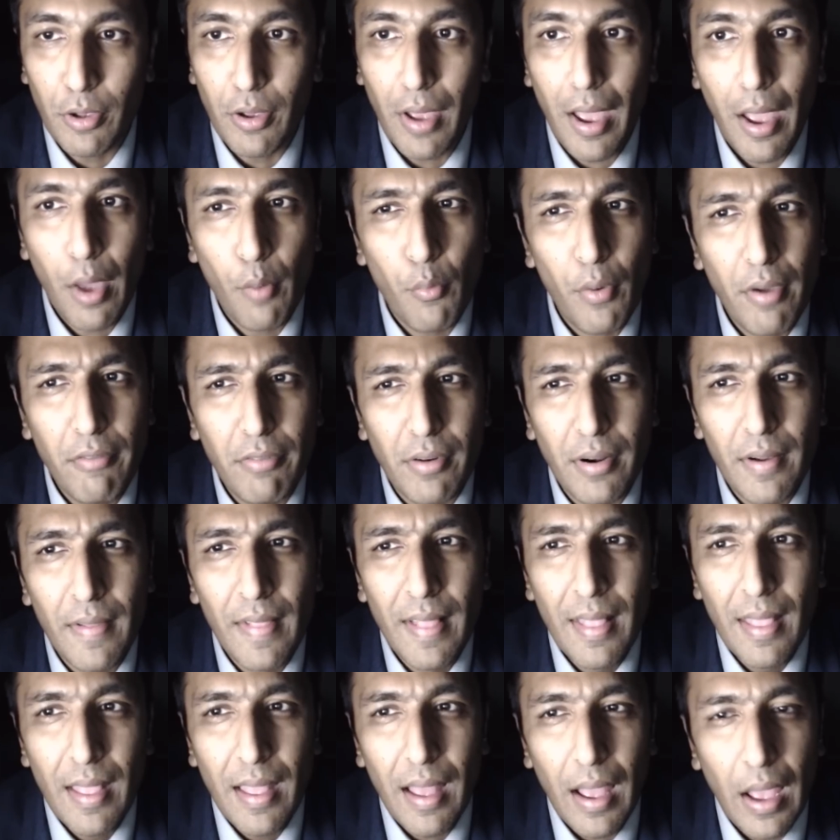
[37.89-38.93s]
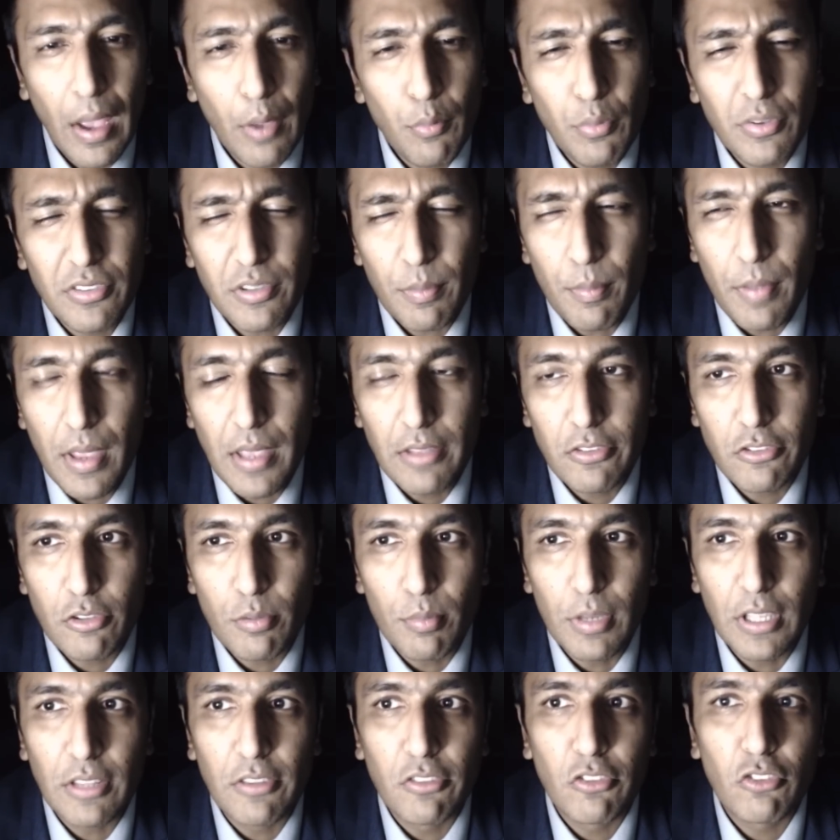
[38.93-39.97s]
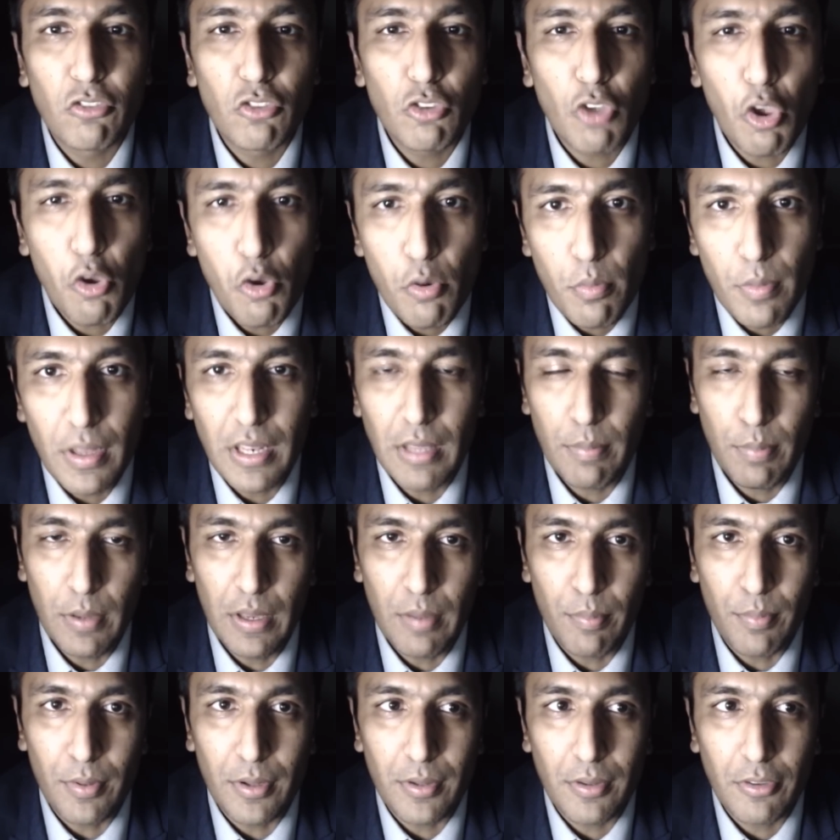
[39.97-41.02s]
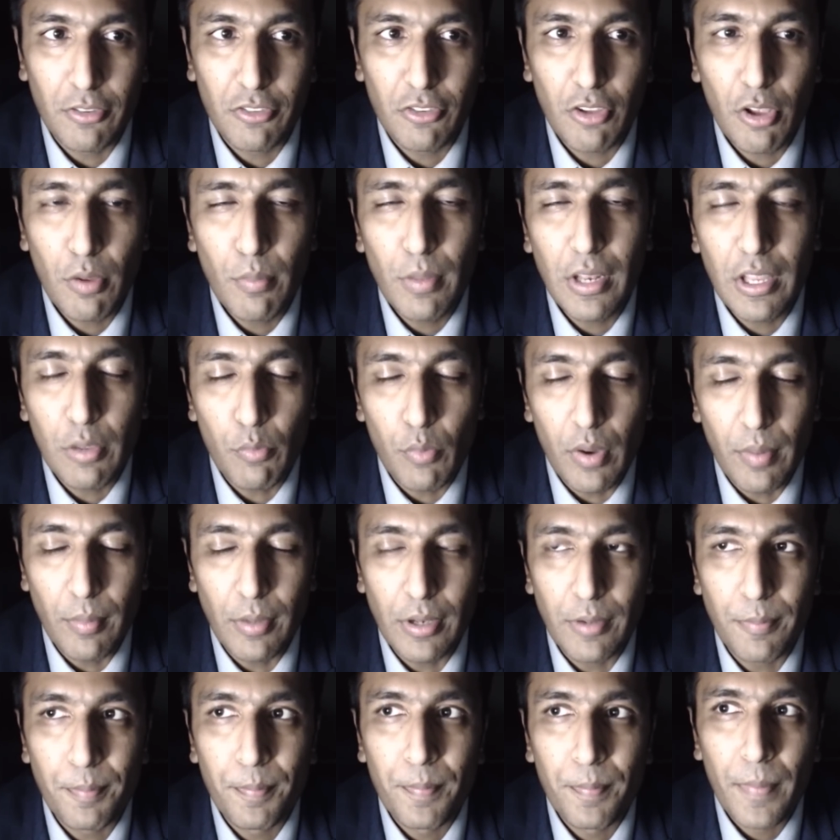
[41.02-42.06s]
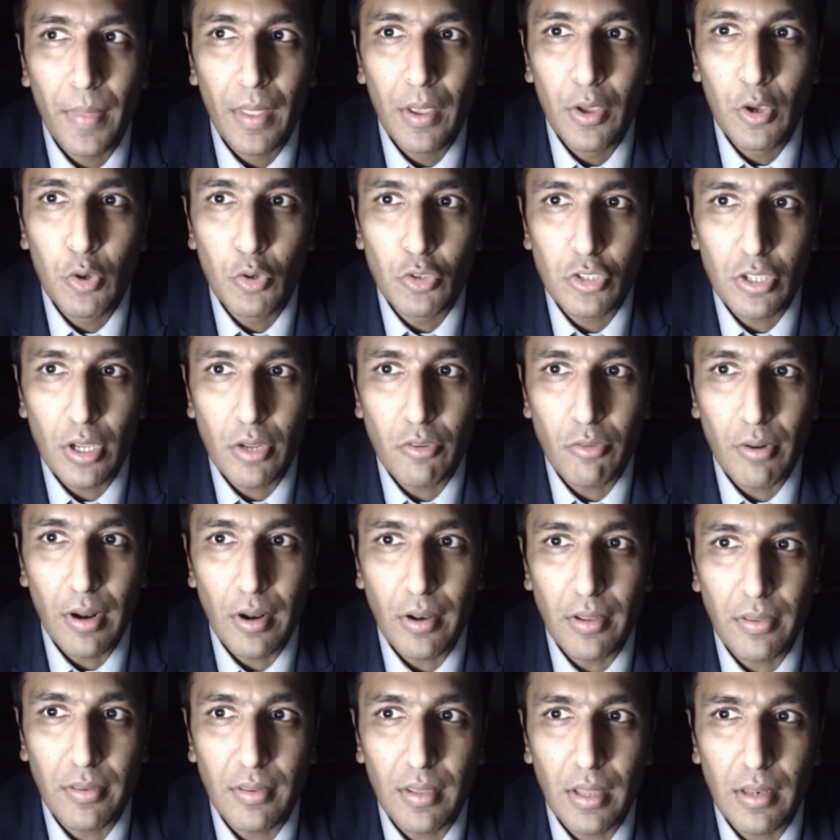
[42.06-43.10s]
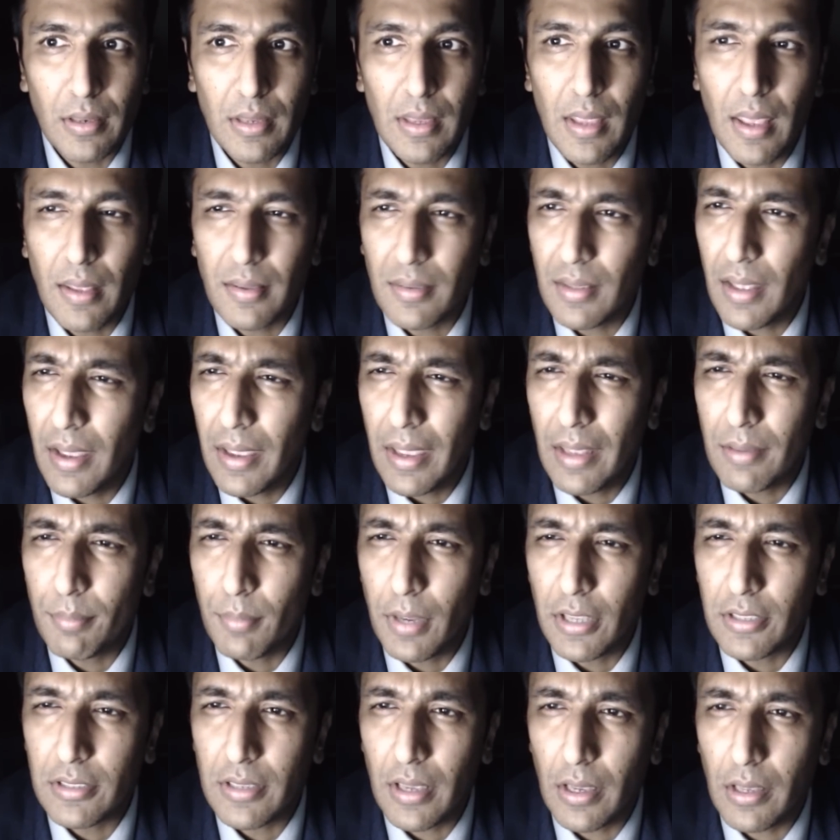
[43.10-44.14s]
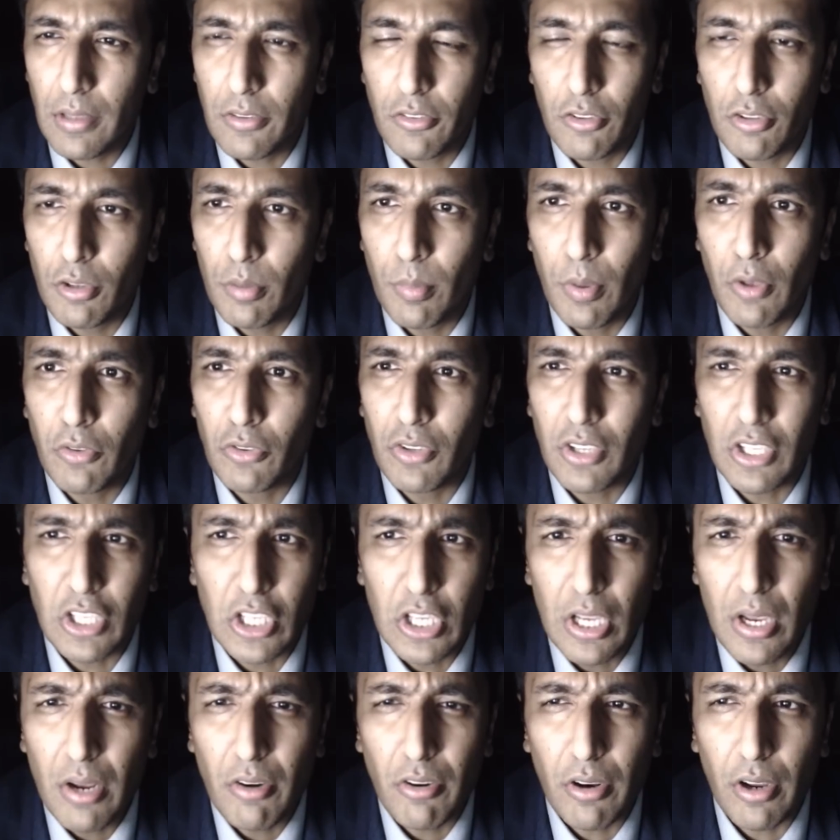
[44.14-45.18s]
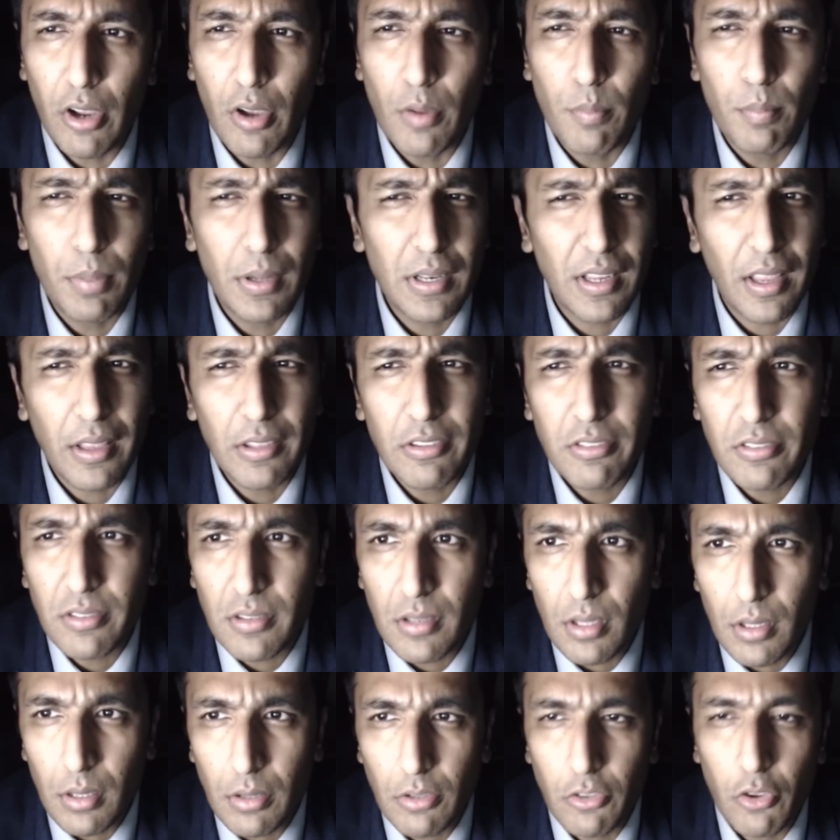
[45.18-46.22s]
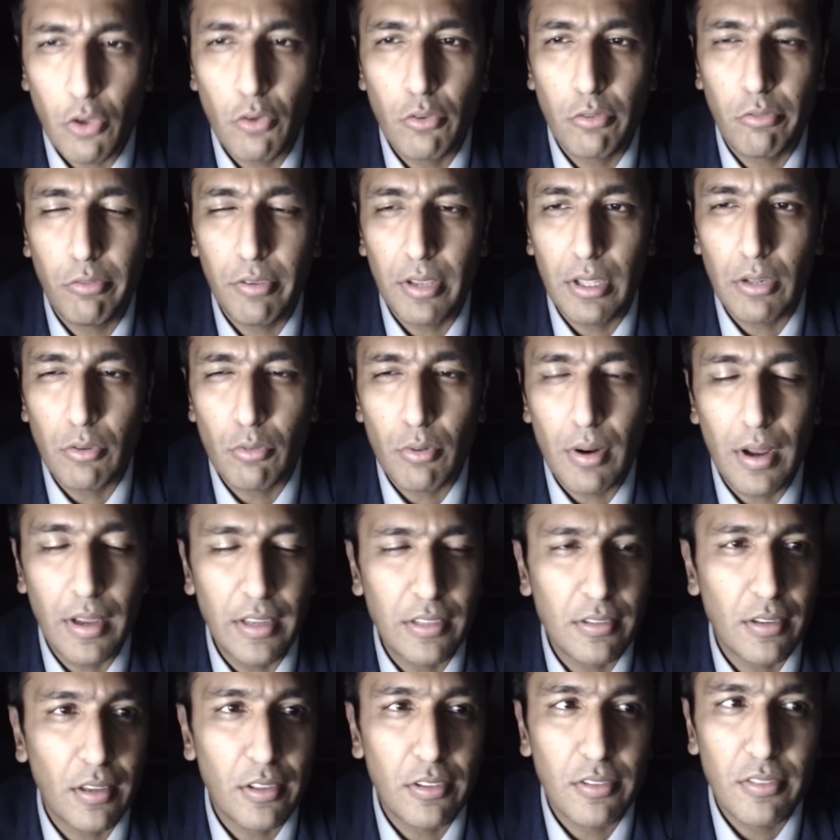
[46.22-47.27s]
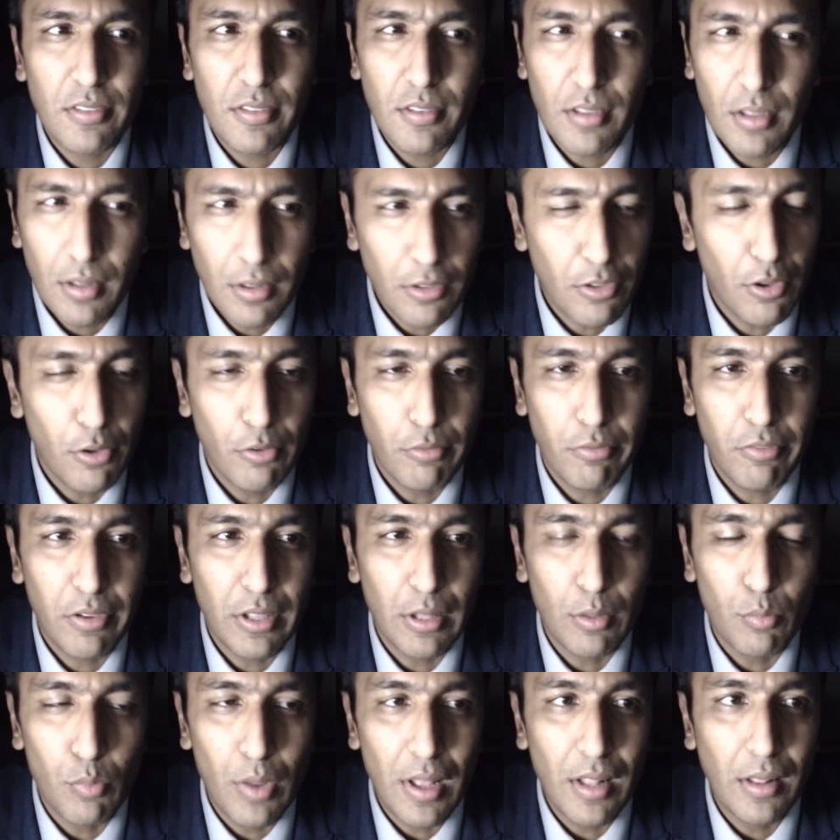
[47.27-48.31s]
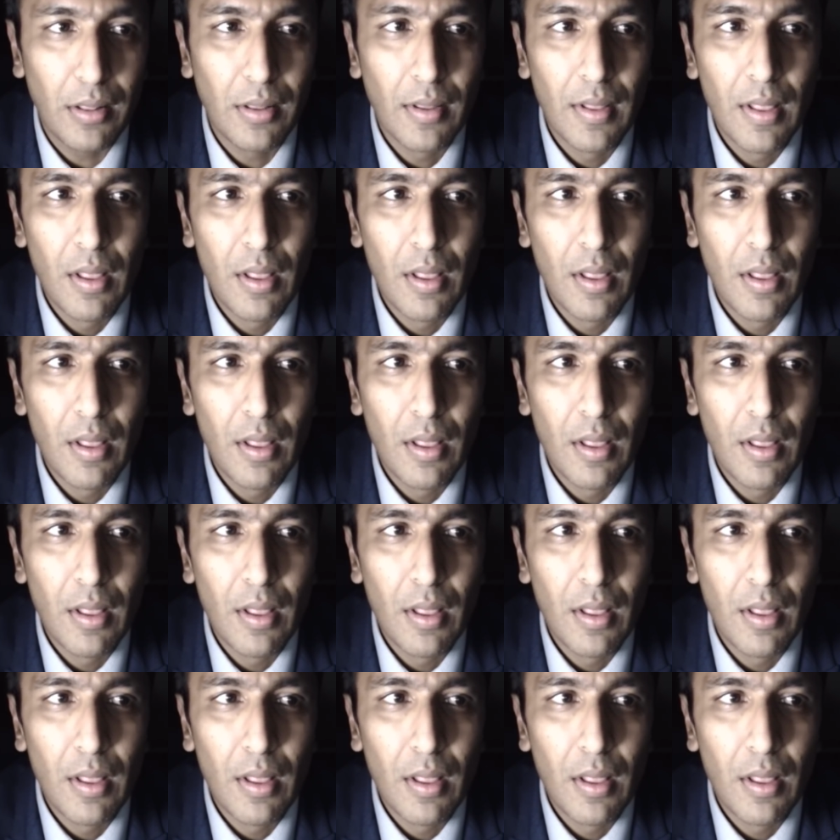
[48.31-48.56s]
However, I was amazed to meet so many people, so many women, who turned around and said, yes, I had my Takotsubos a year ago, but I still don't feel right. I still don't feel well.